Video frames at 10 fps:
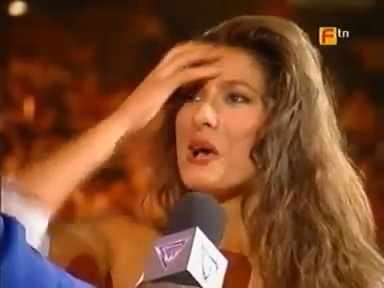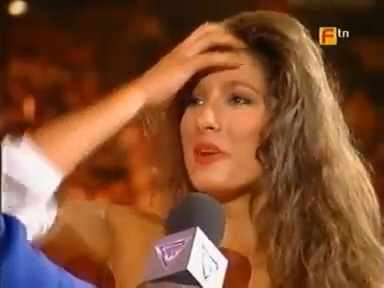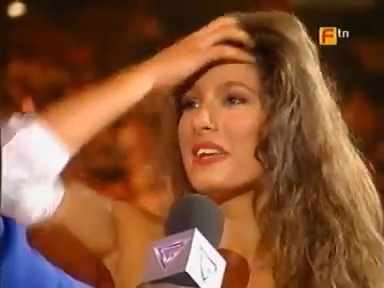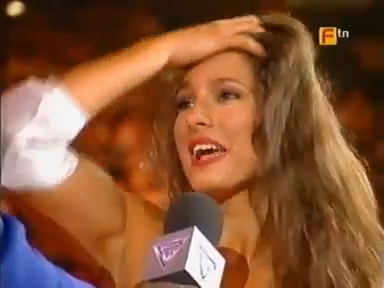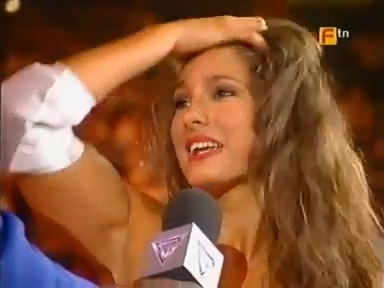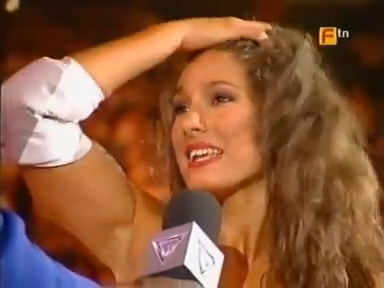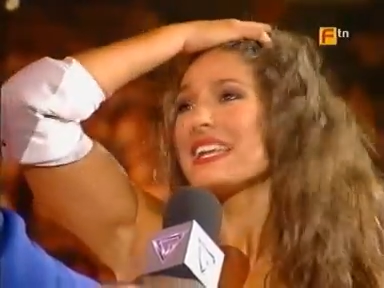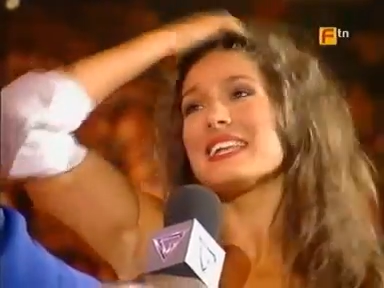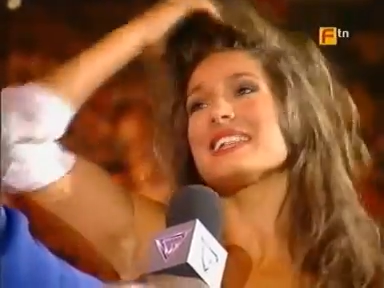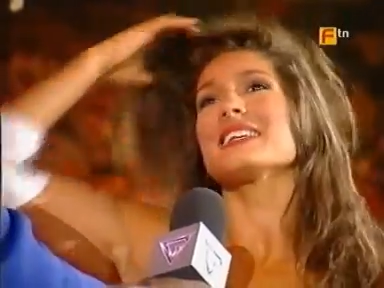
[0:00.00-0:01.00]
But yeah, it,
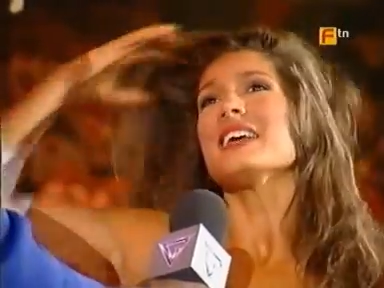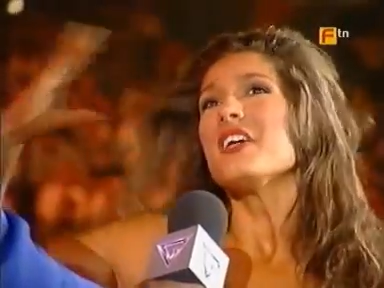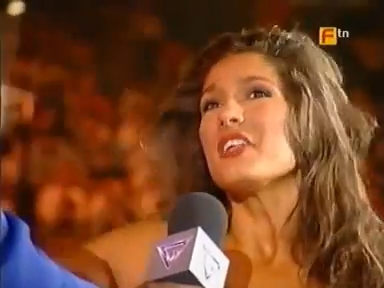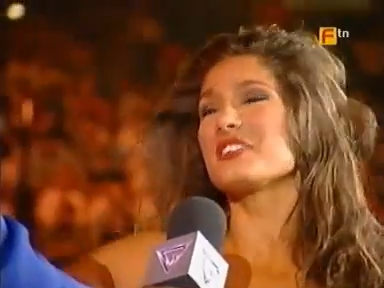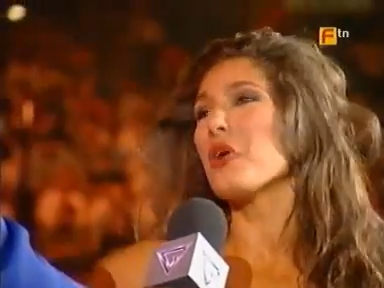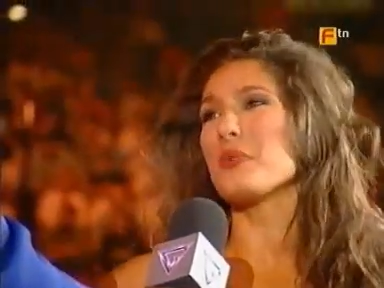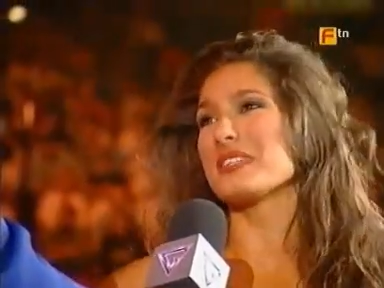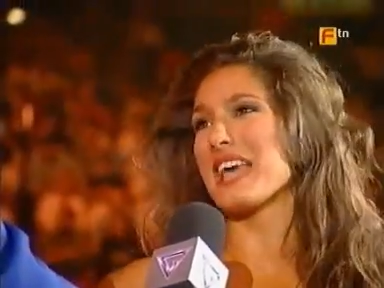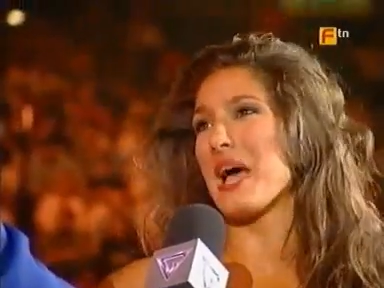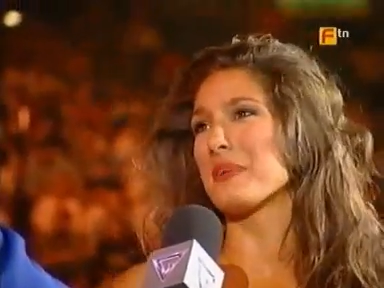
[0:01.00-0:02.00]
it is it's always
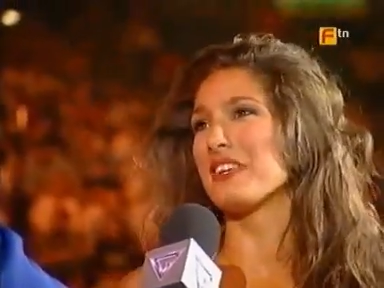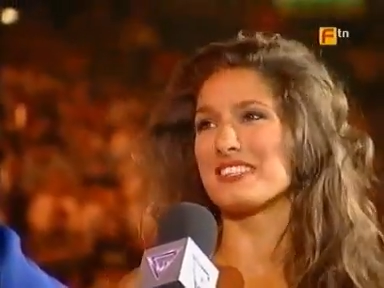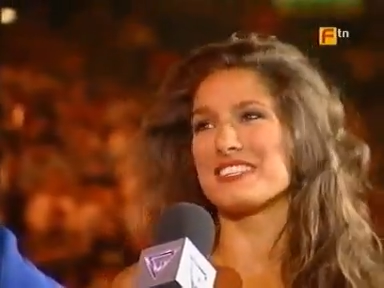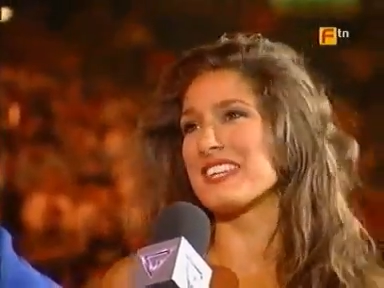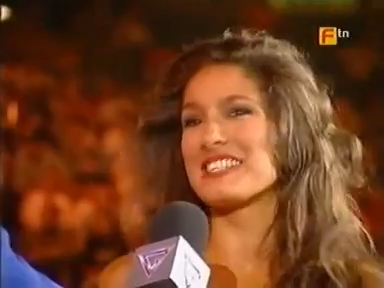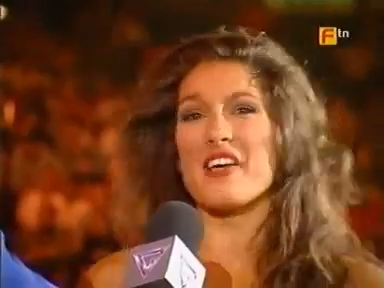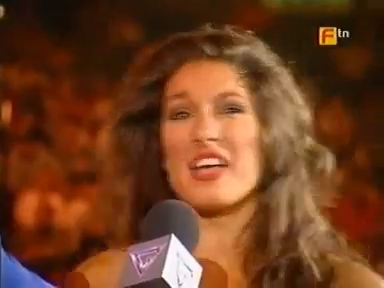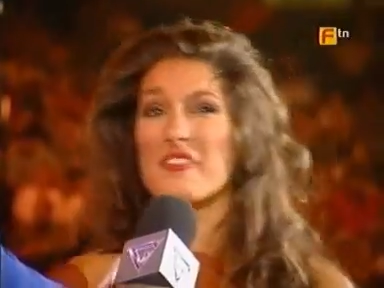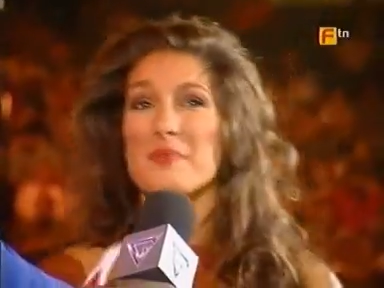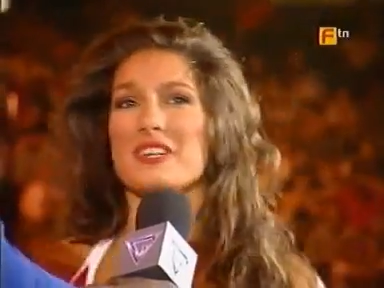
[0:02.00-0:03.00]
there, but you, it's that
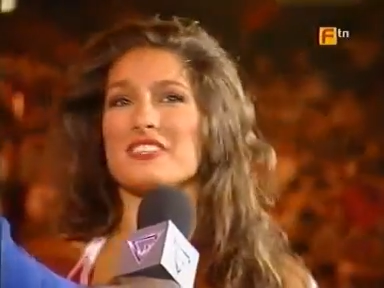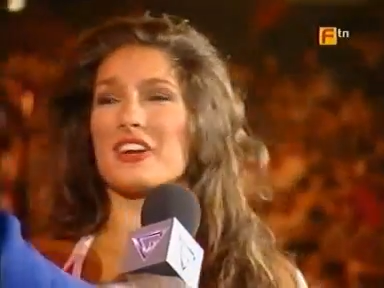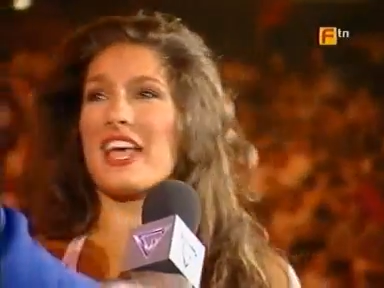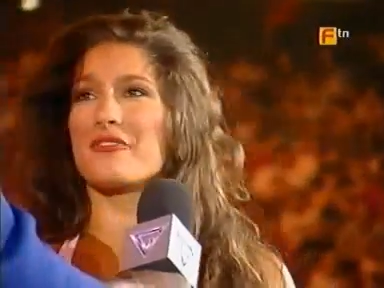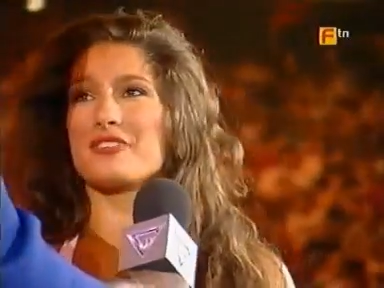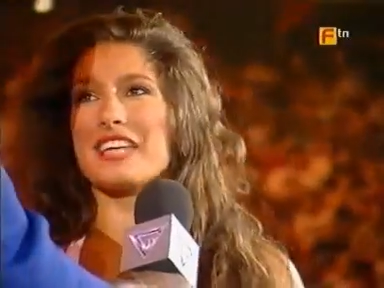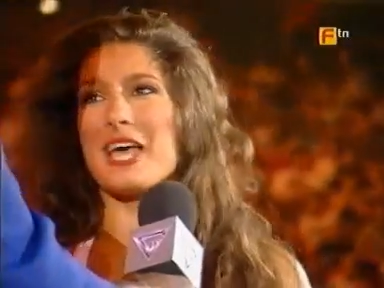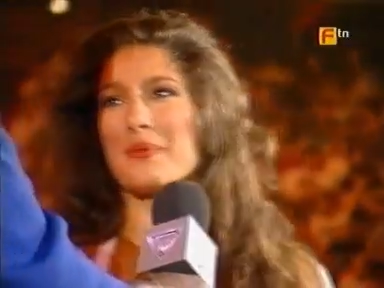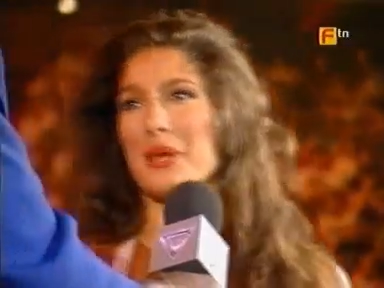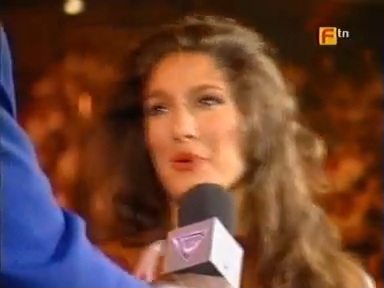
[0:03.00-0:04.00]
everybody's got it every day
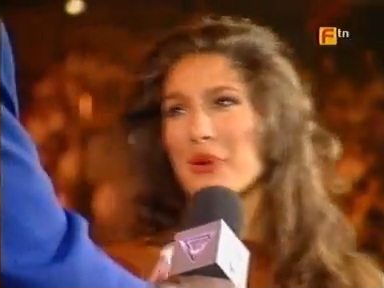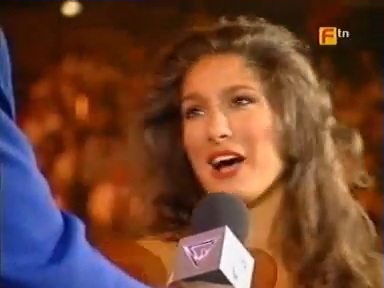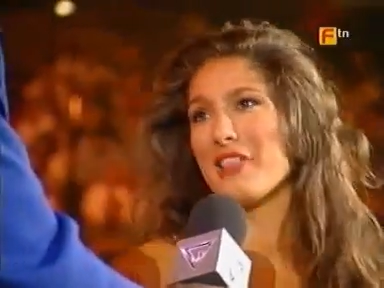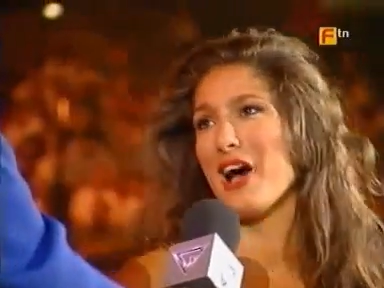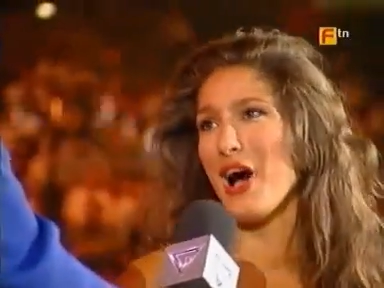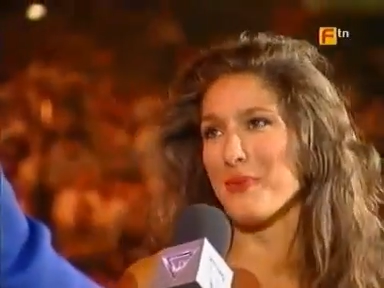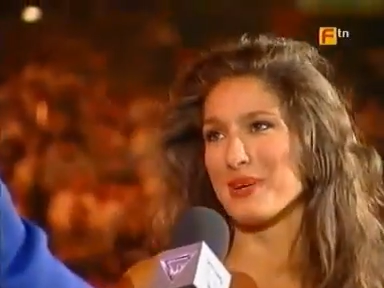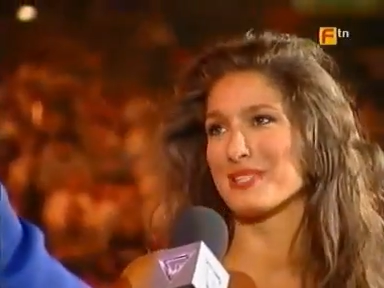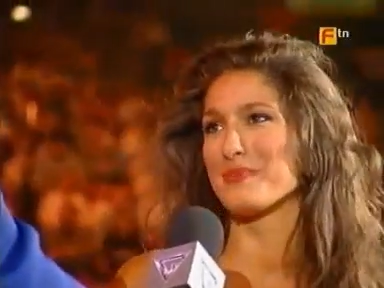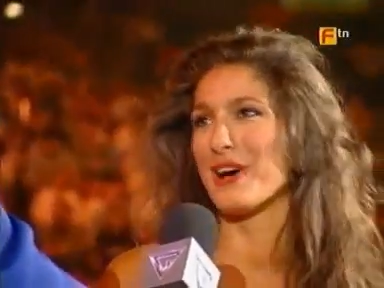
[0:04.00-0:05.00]
when they walk out of their home,
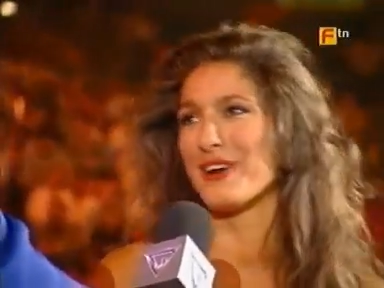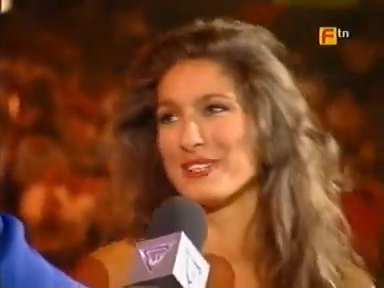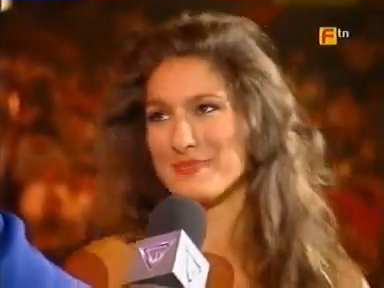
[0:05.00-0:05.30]
I suppose.